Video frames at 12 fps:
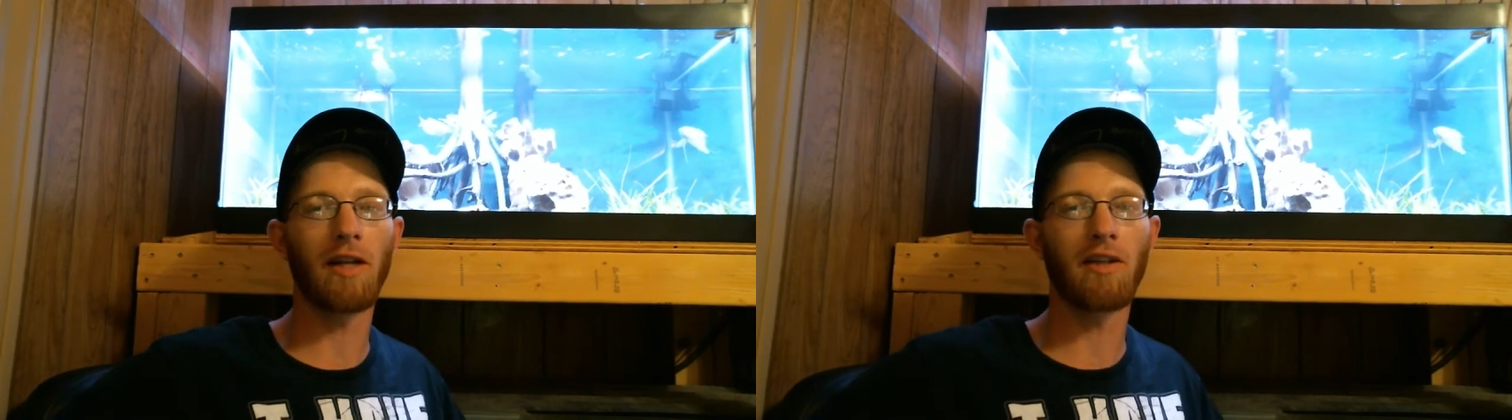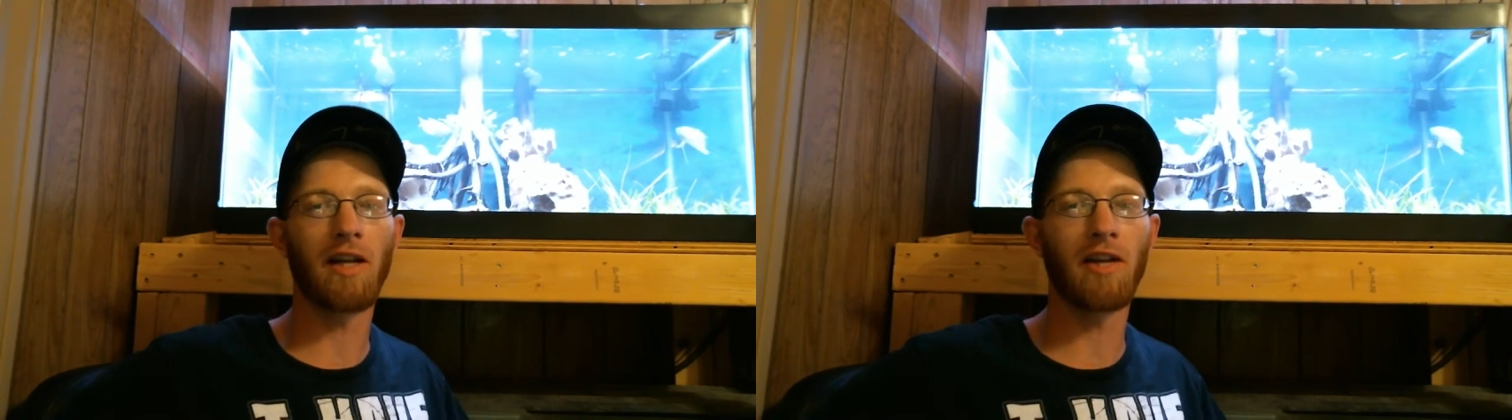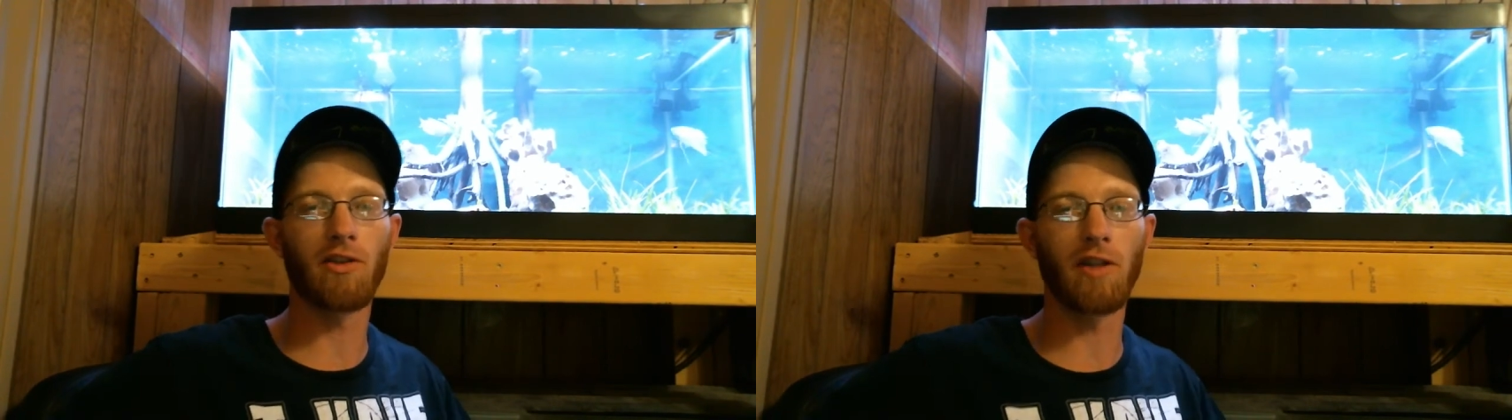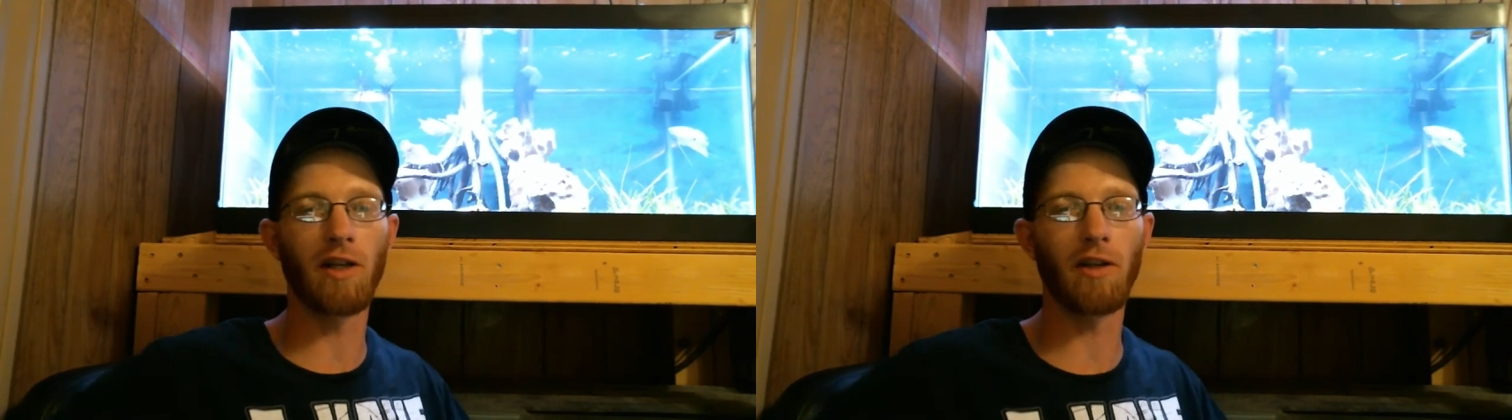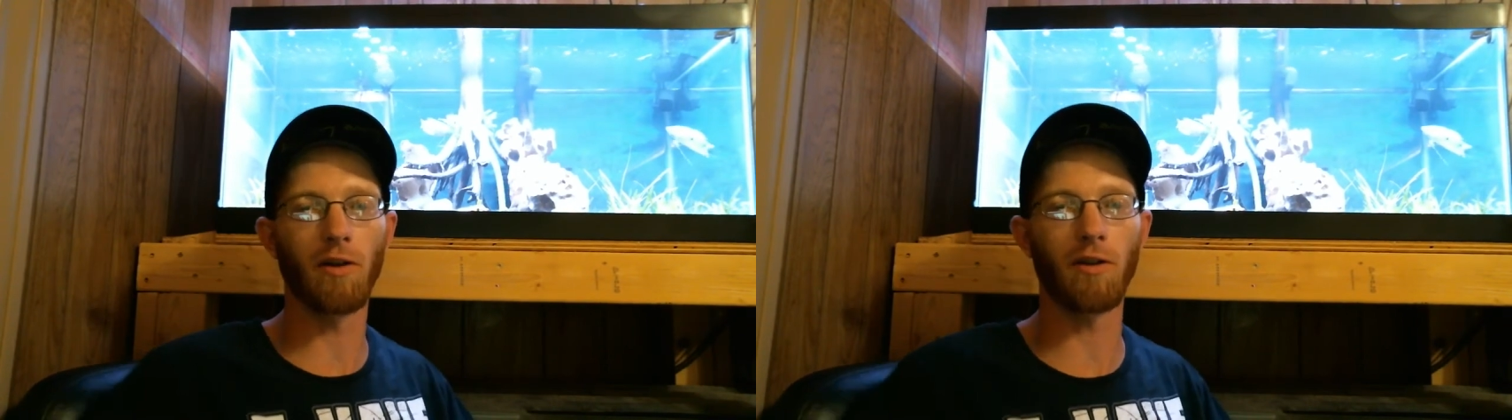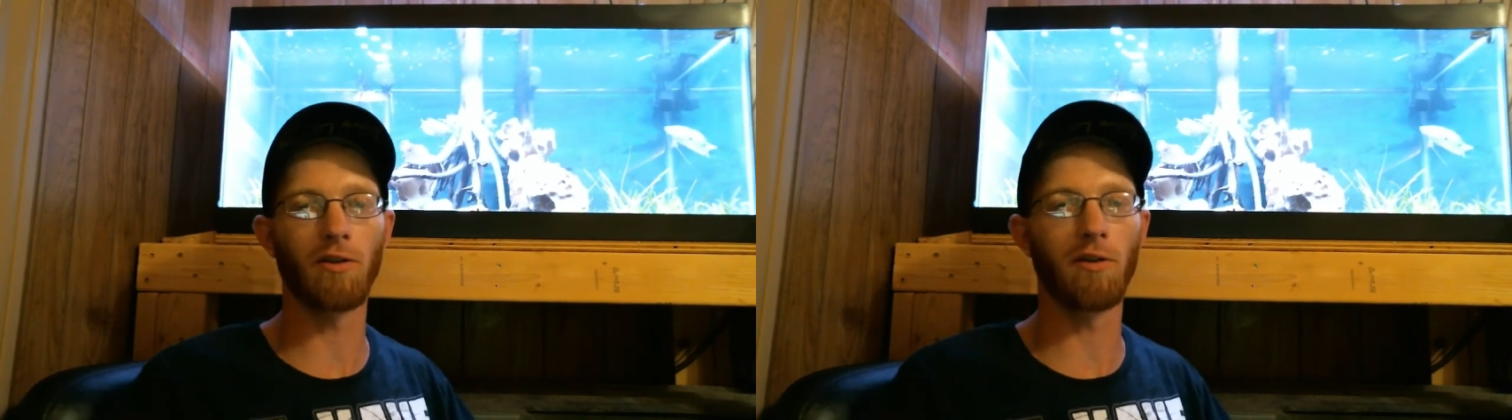Tanganyika
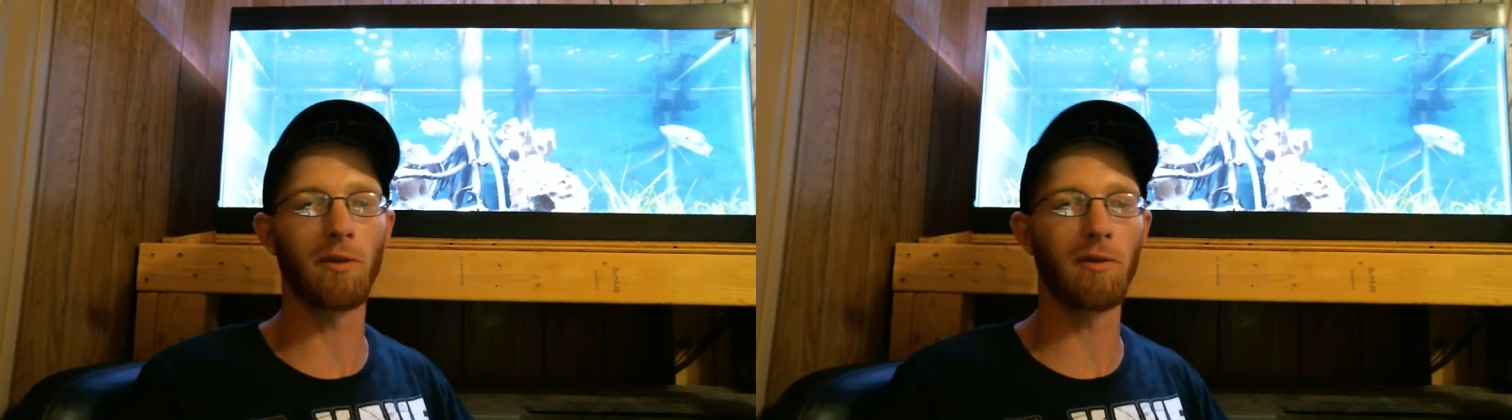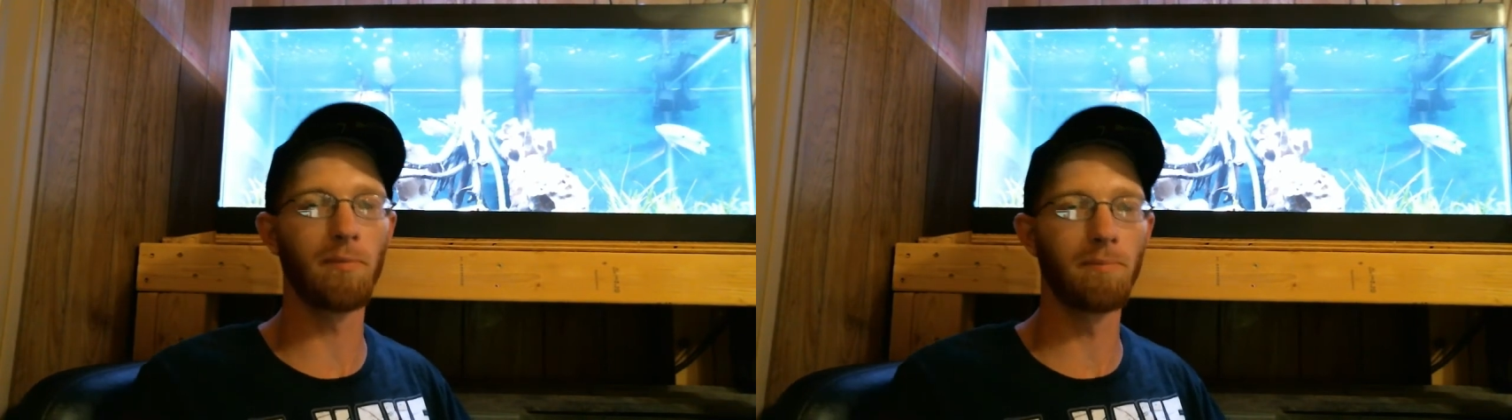or something.